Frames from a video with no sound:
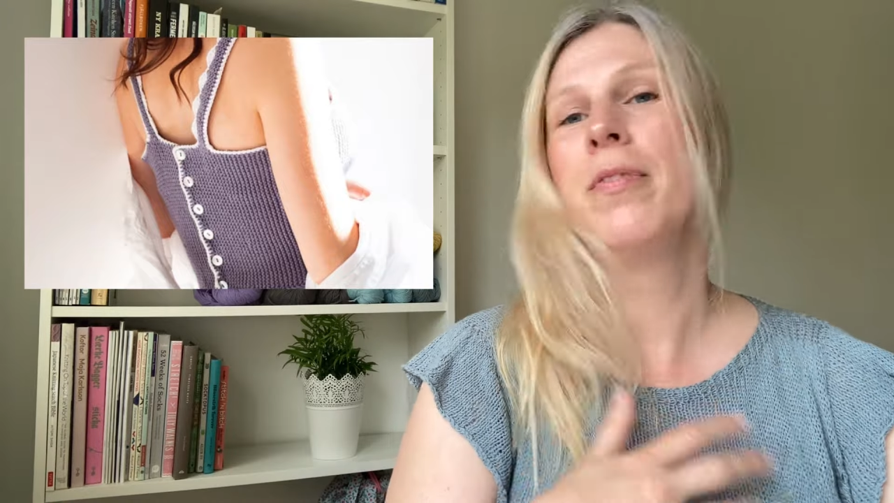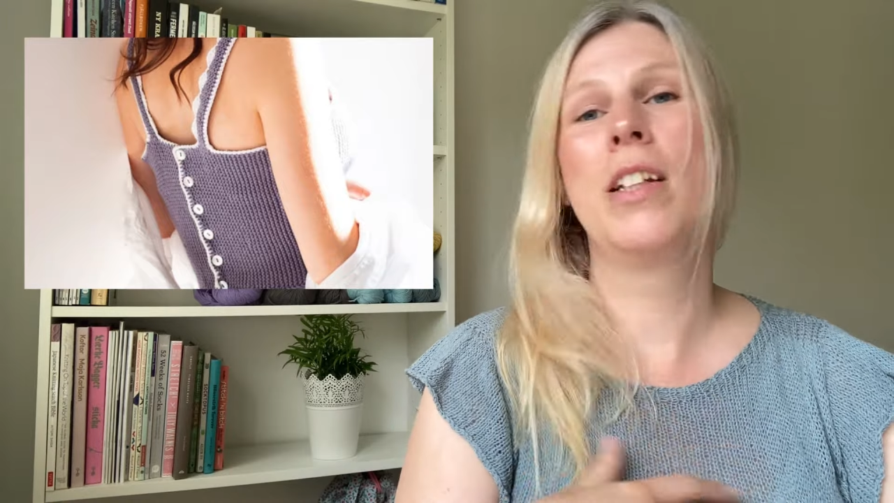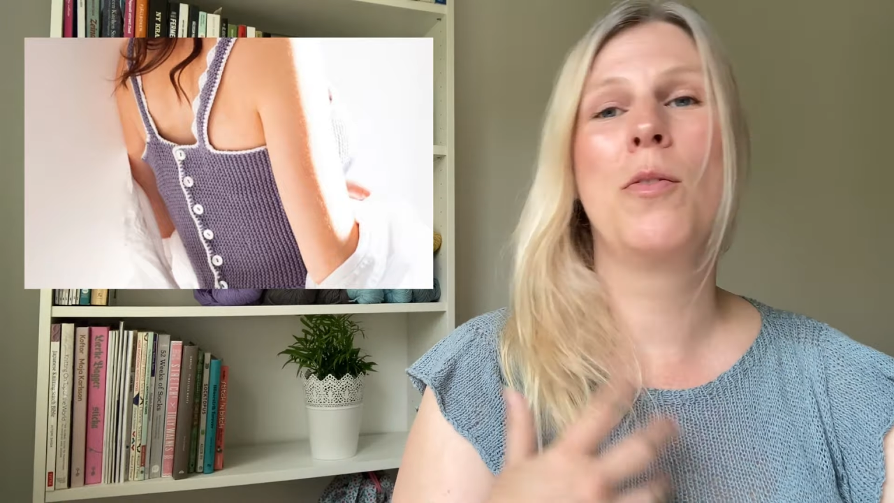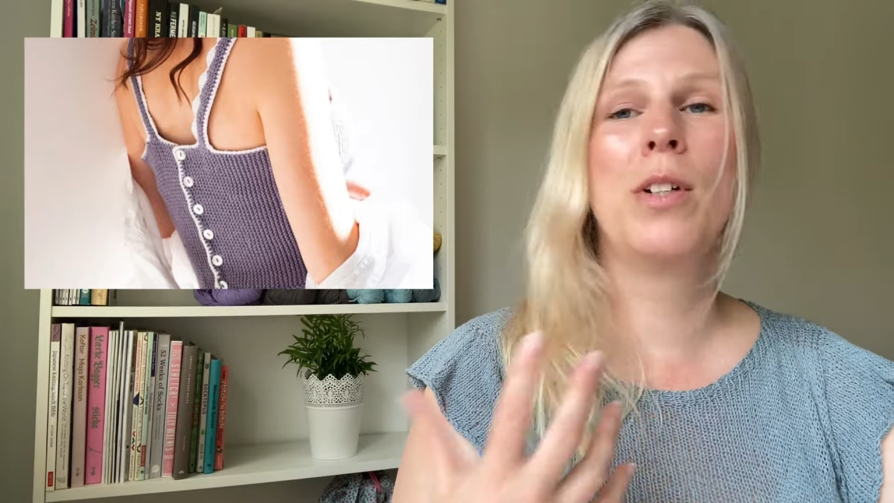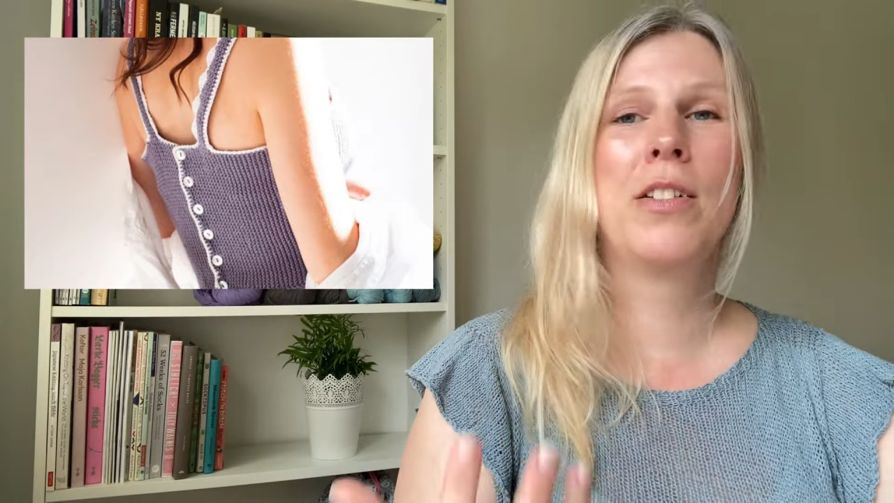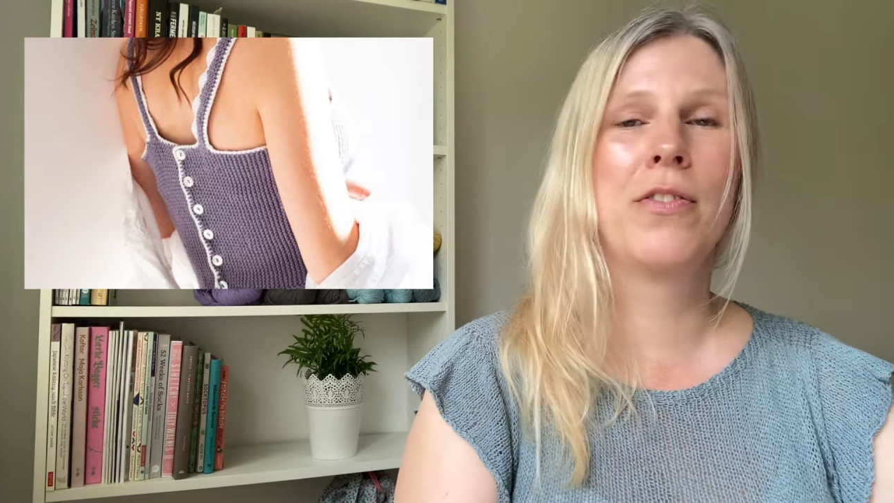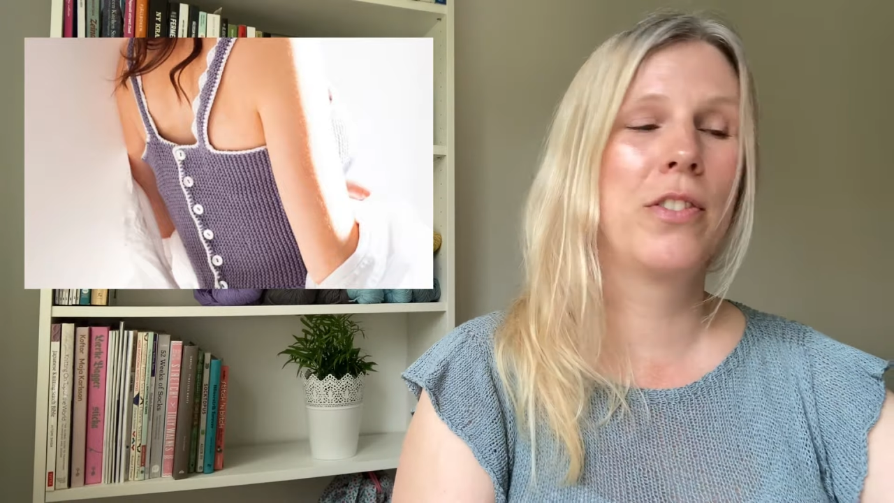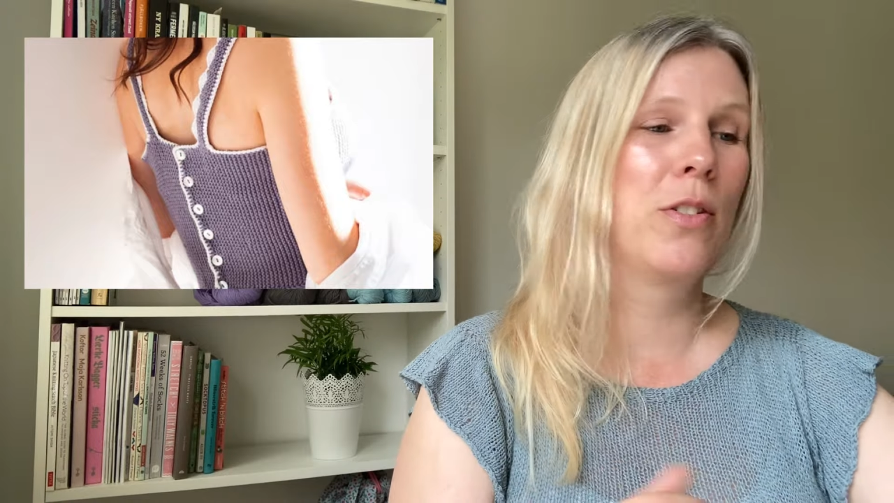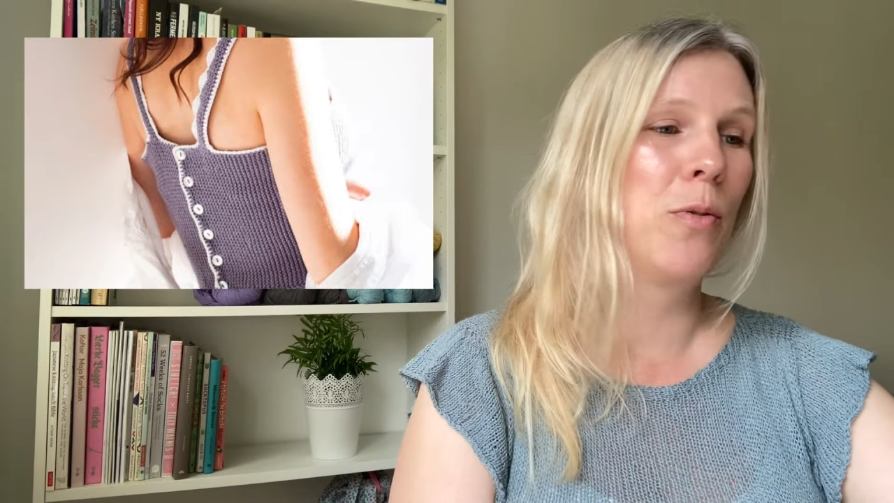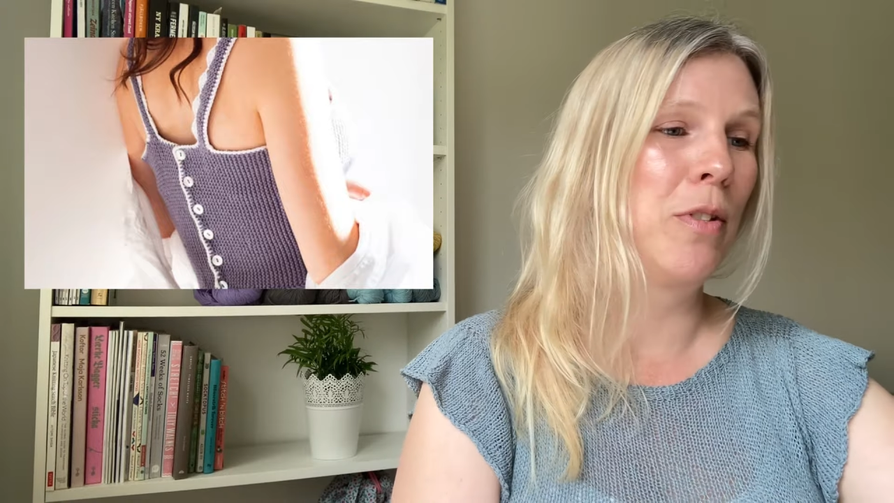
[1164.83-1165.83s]
and one for
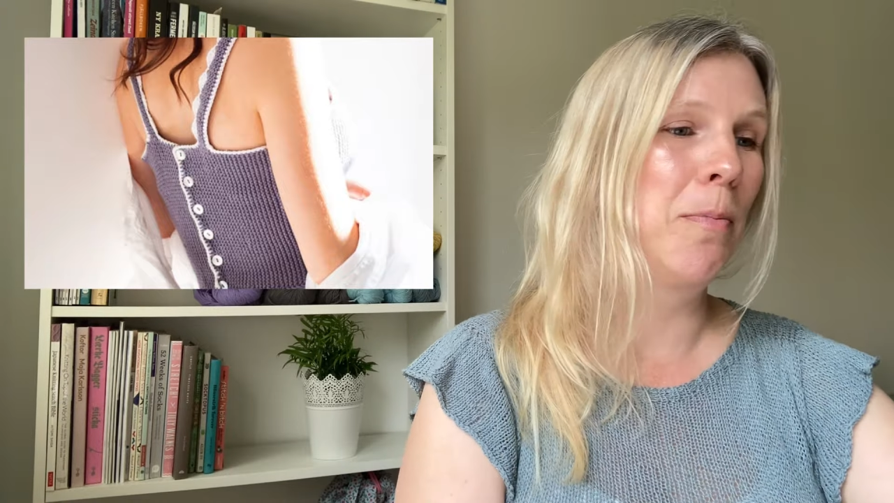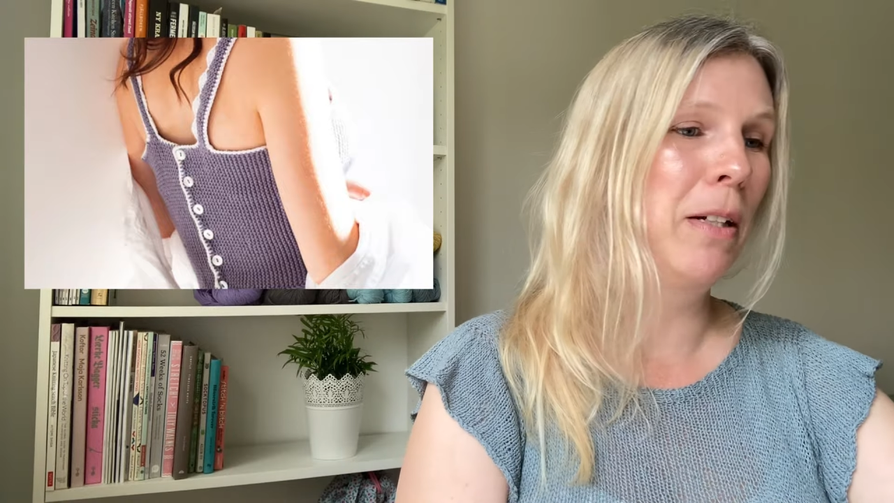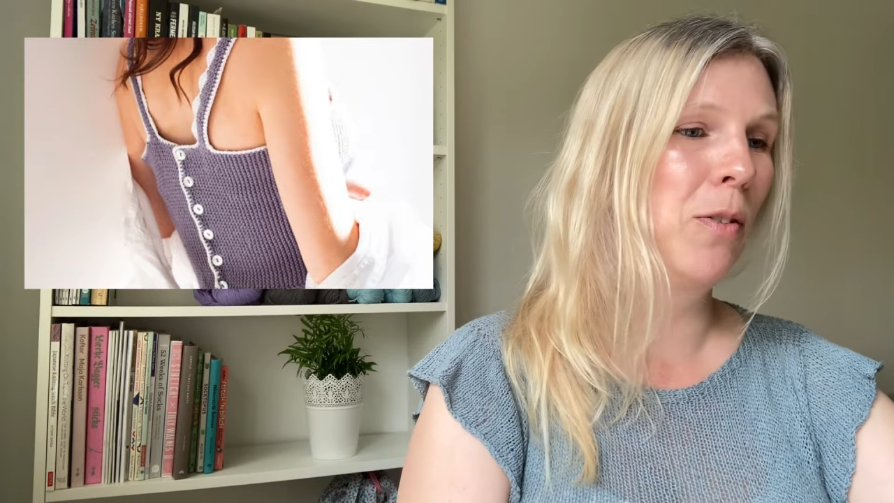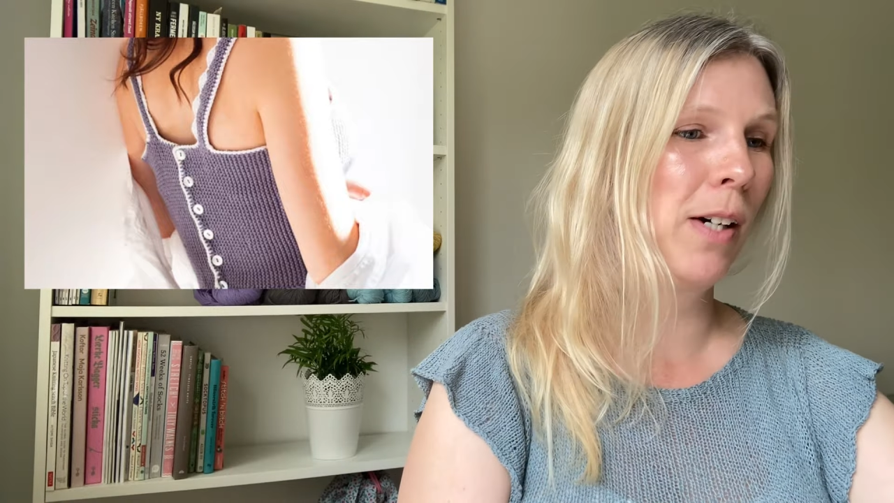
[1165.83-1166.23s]
those with a bigger